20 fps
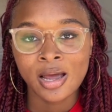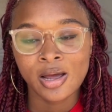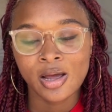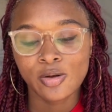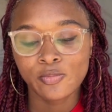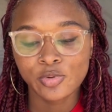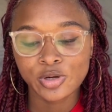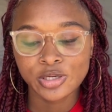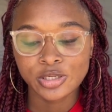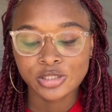
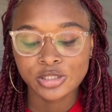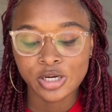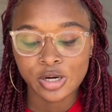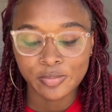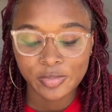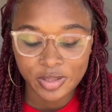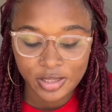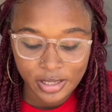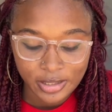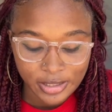and we
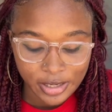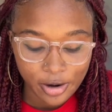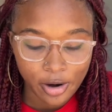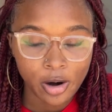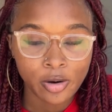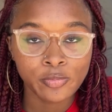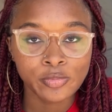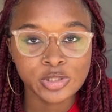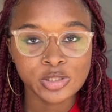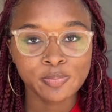determine that they are
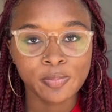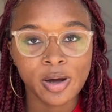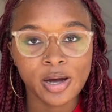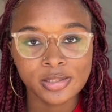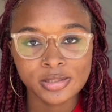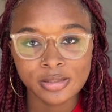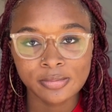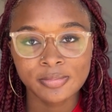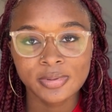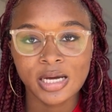
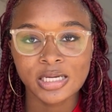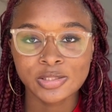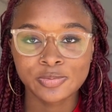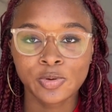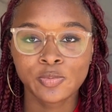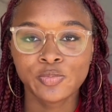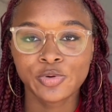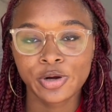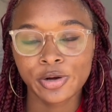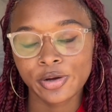unresponsive, that's
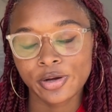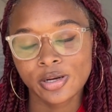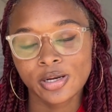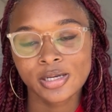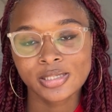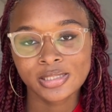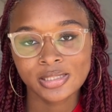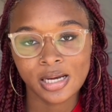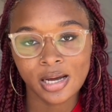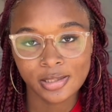when we are going to
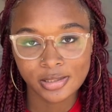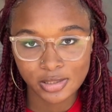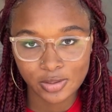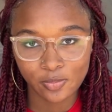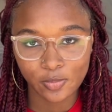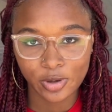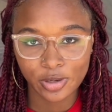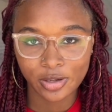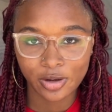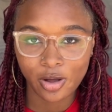assign
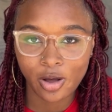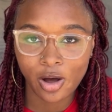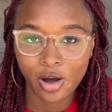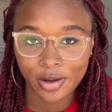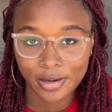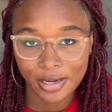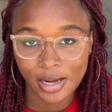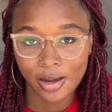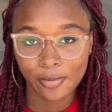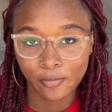someone to call
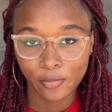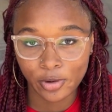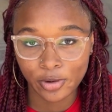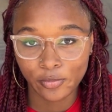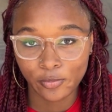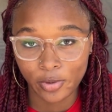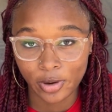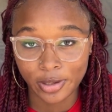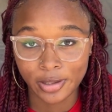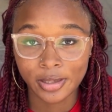
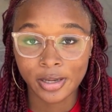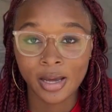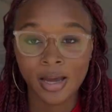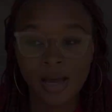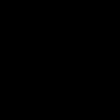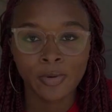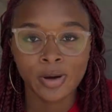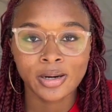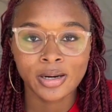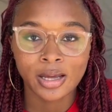911.
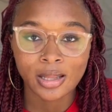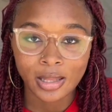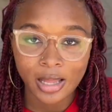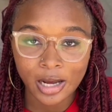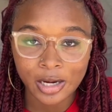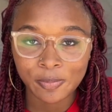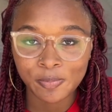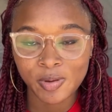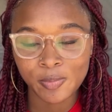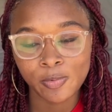A
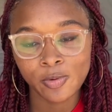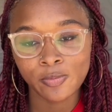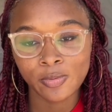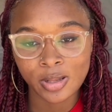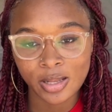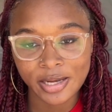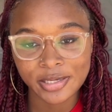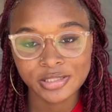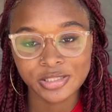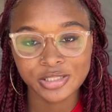lot of people would
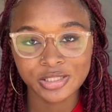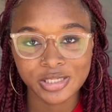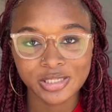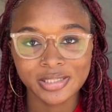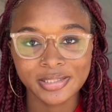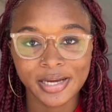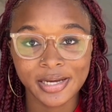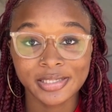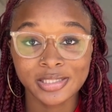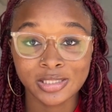like to just
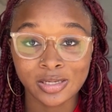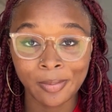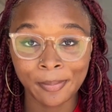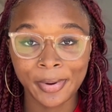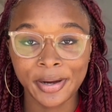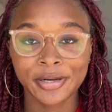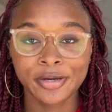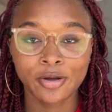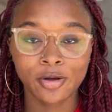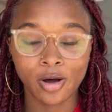say,
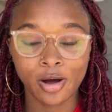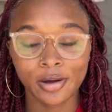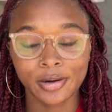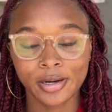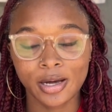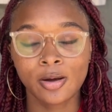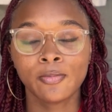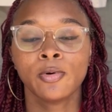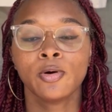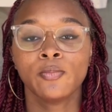somebody call
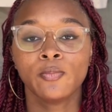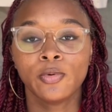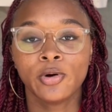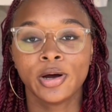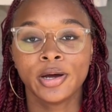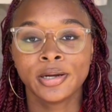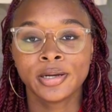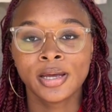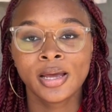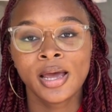
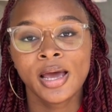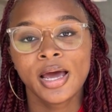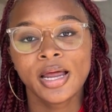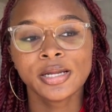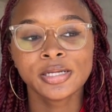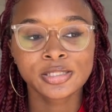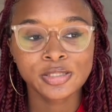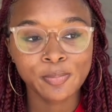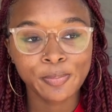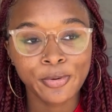911. It
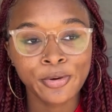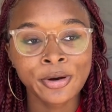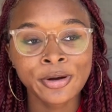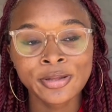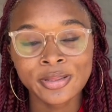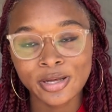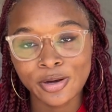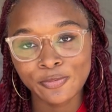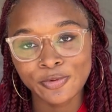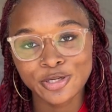is
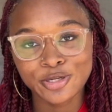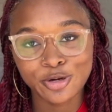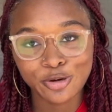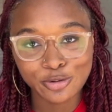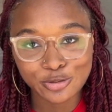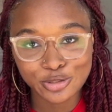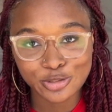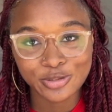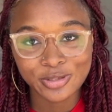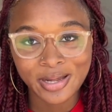important that we
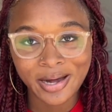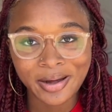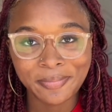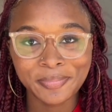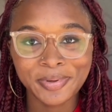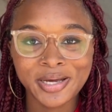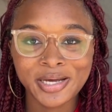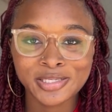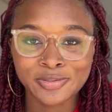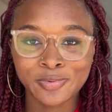don't do that,
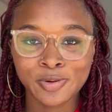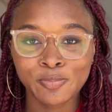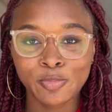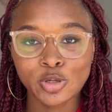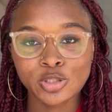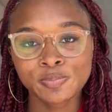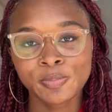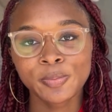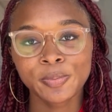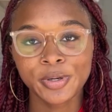because when
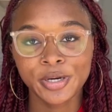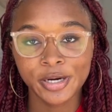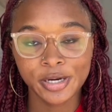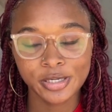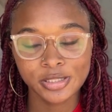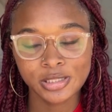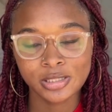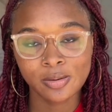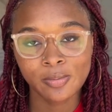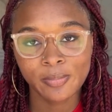most people
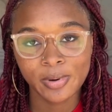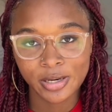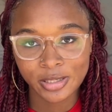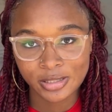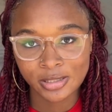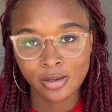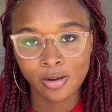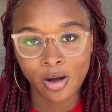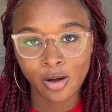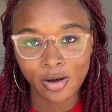hear
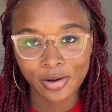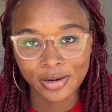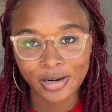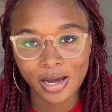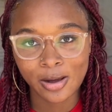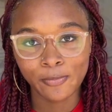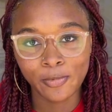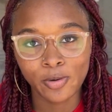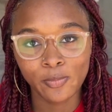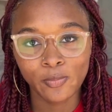somebody call
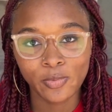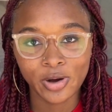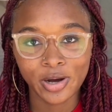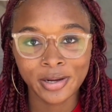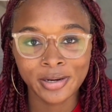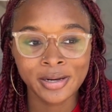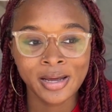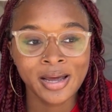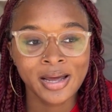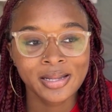
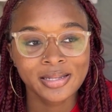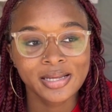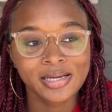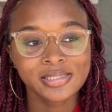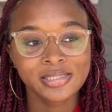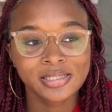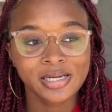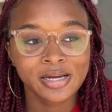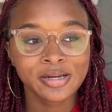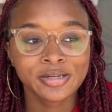911, they
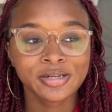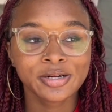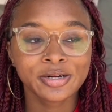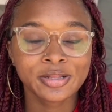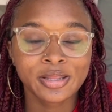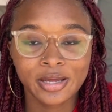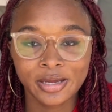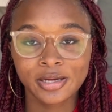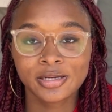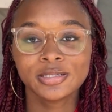stand there
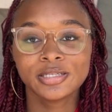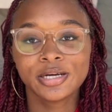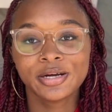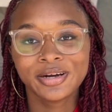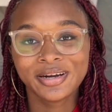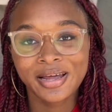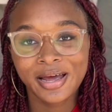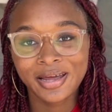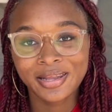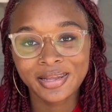like a deer
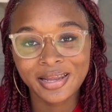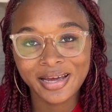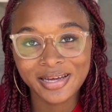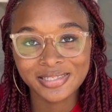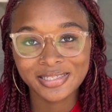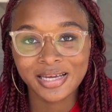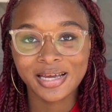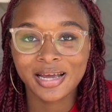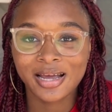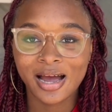in
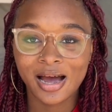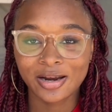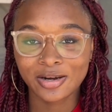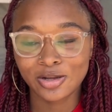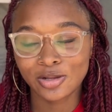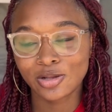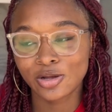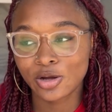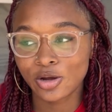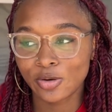headlights and kind
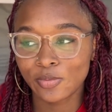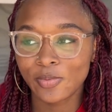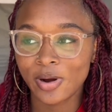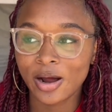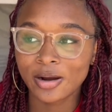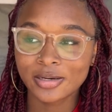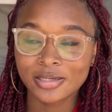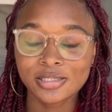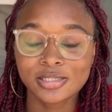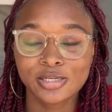of look
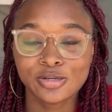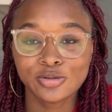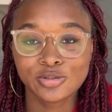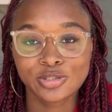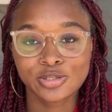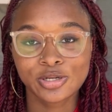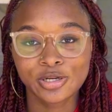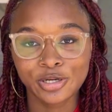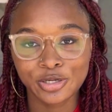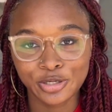around to see who's
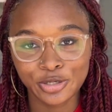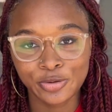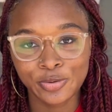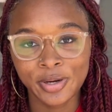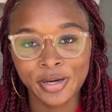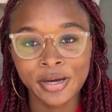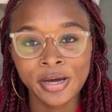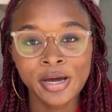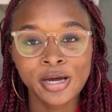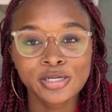going to do
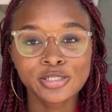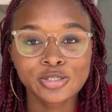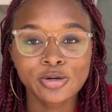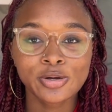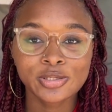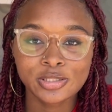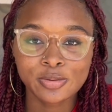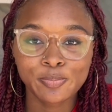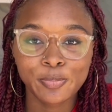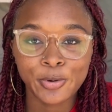it. So
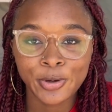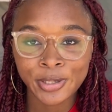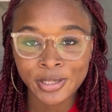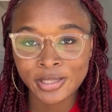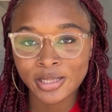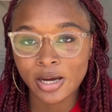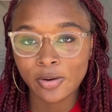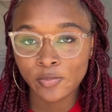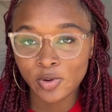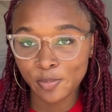it's
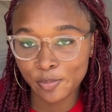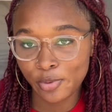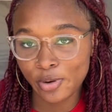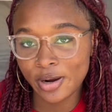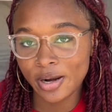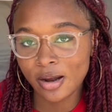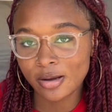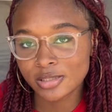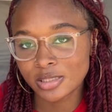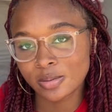important that we
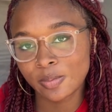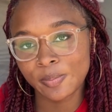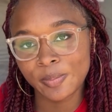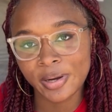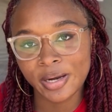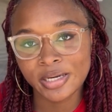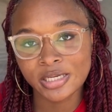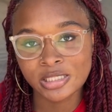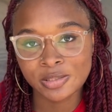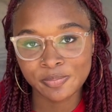point out
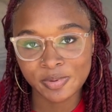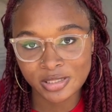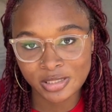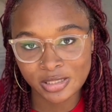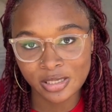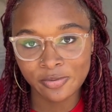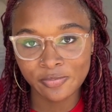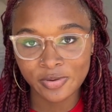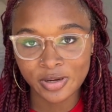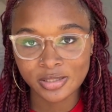somebody
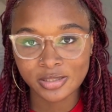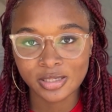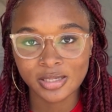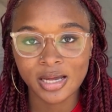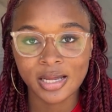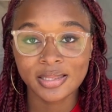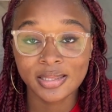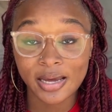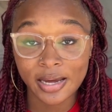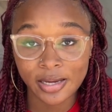specific so
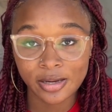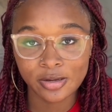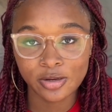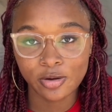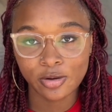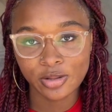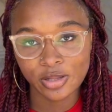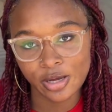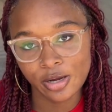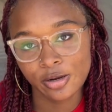that they can
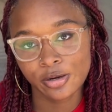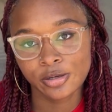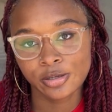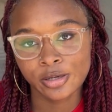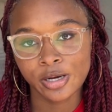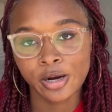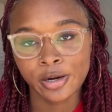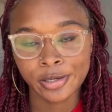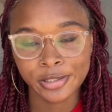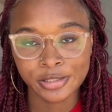know they
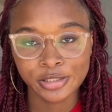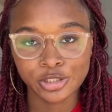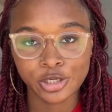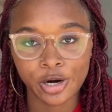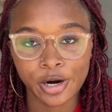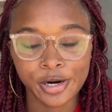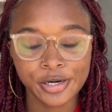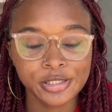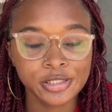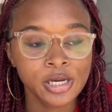are in
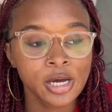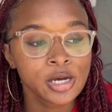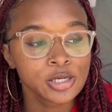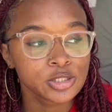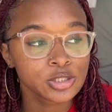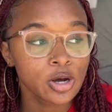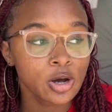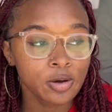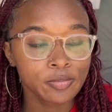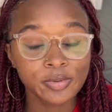charge.
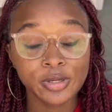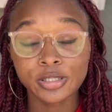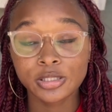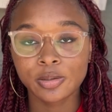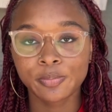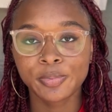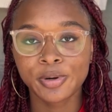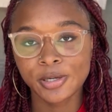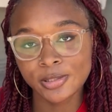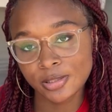So if there's
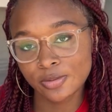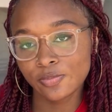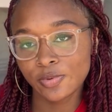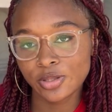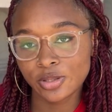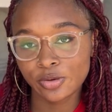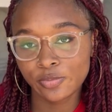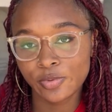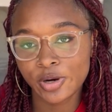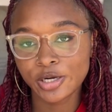a person
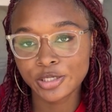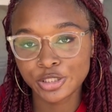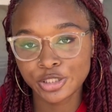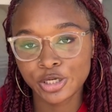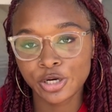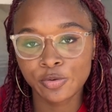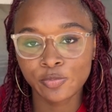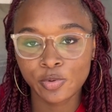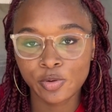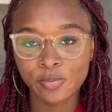with the red
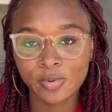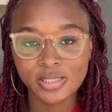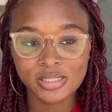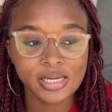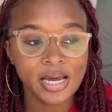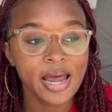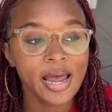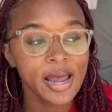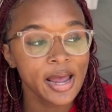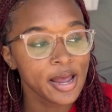shirt, we would
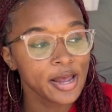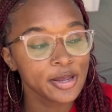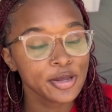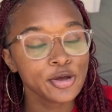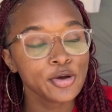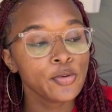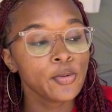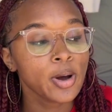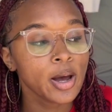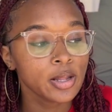say, hey,
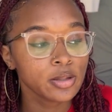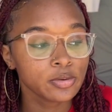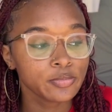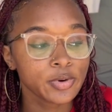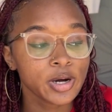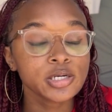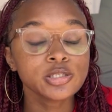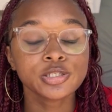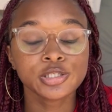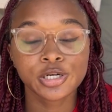you in the
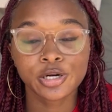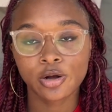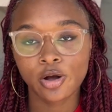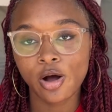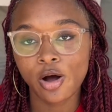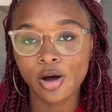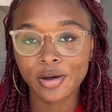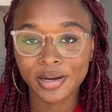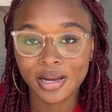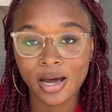red shirt,
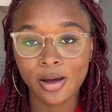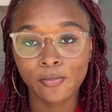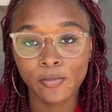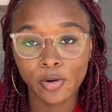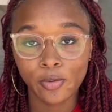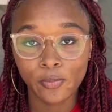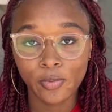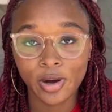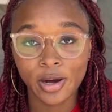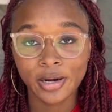call
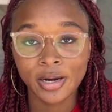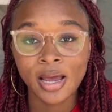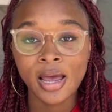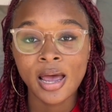911.